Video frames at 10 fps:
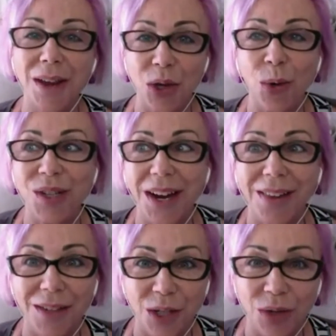your
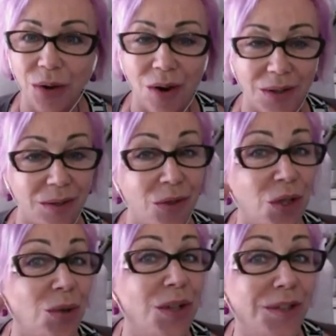talent across.
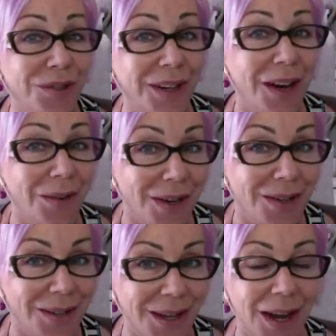Two different areas.